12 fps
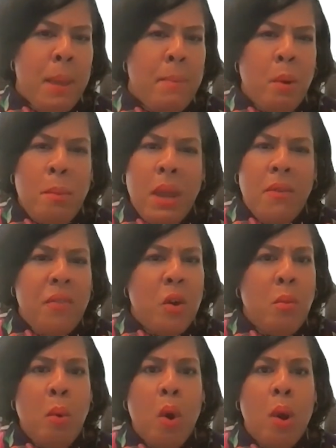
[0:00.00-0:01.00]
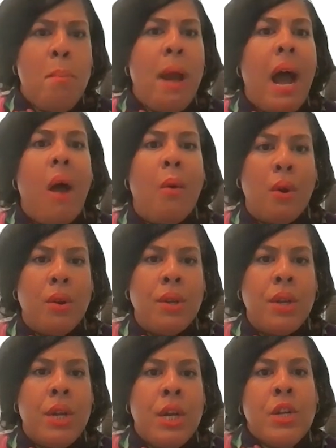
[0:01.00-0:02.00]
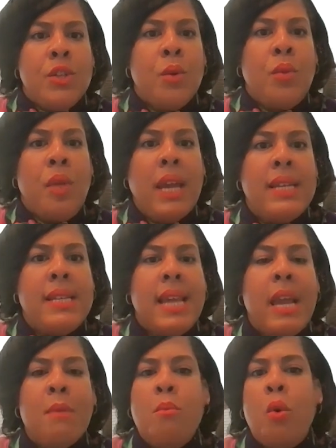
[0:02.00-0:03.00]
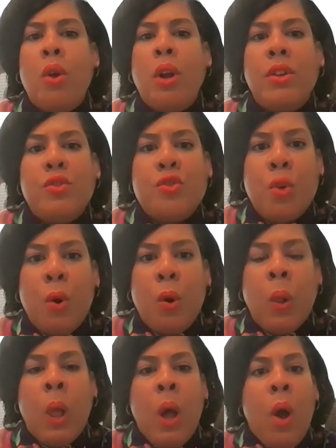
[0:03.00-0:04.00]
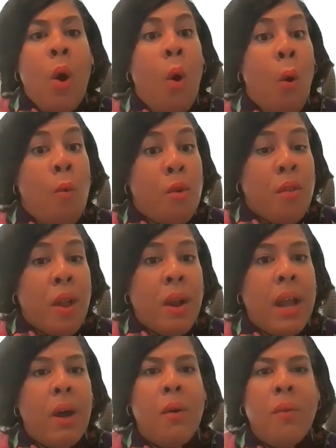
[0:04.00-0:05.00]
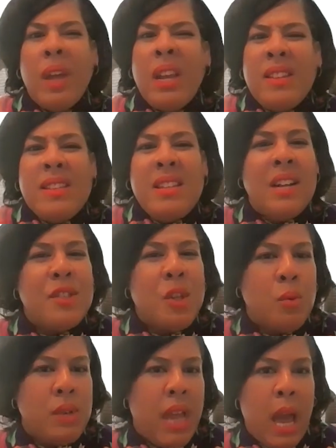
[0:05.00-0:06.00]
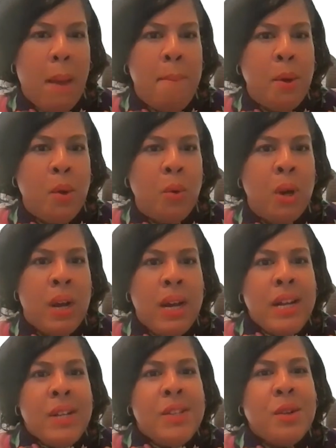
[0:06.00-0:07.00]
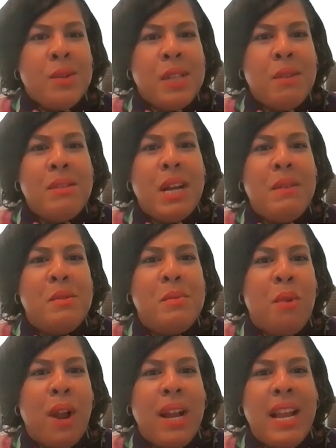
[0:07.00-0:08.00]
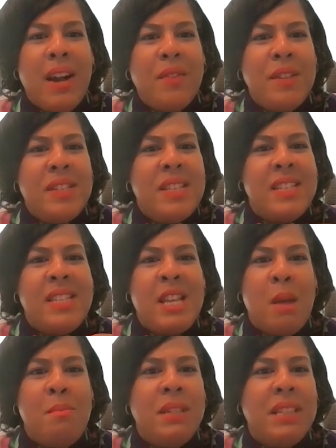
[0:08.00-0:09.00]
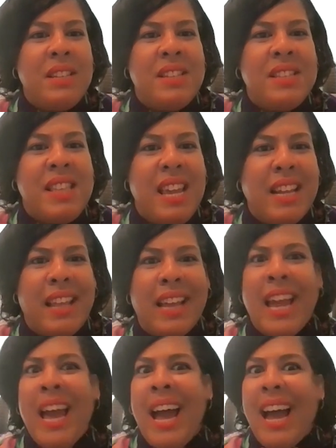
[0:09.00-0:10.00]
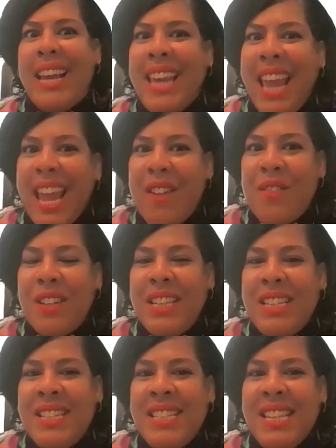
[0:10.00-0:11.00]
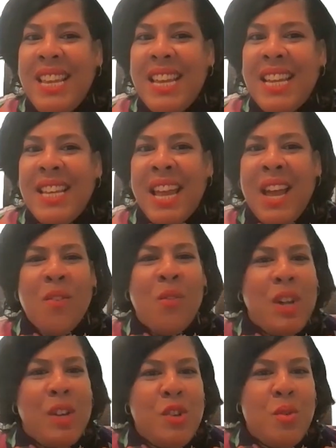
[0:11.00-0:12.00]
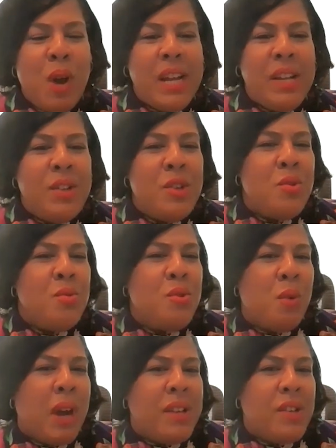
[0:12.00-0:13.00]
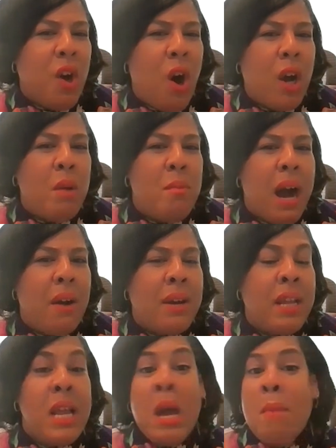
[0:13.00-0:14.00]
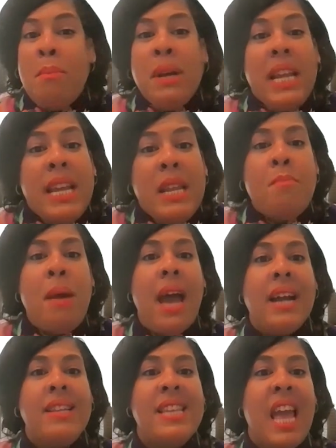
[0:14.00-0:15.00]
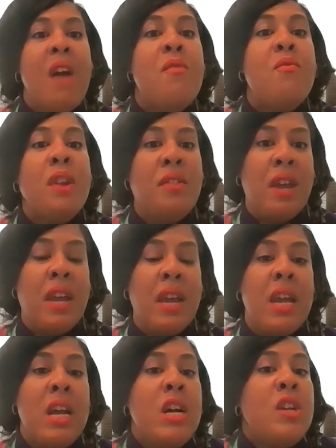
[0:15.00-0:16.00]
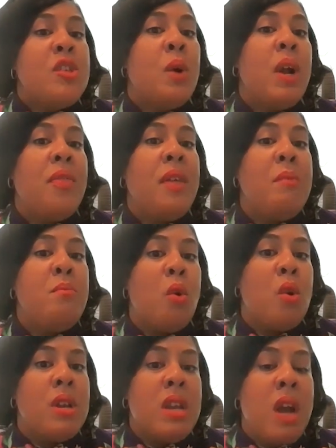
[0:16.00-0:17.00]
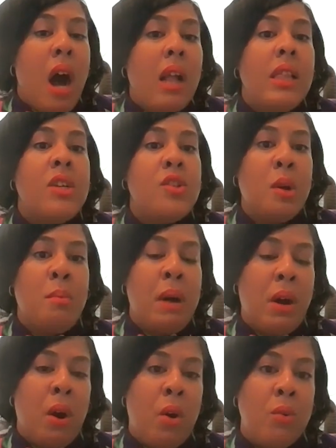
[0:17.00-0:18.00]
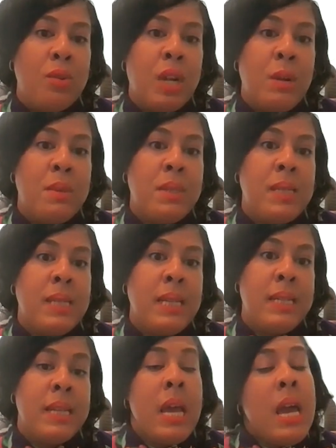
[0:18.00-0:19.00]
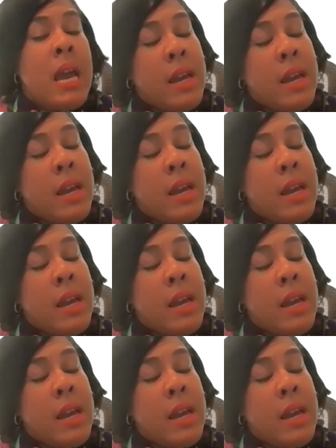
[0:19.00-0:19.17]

people may feel more empowered, so they can take more control over their health, and it's not so taboo. So sometimes brain health is this nebulous thing, like I can't really see it. What do I do? Do I talk about it? But it impacts everything. So I think more knowledge about Alzheimer's disease,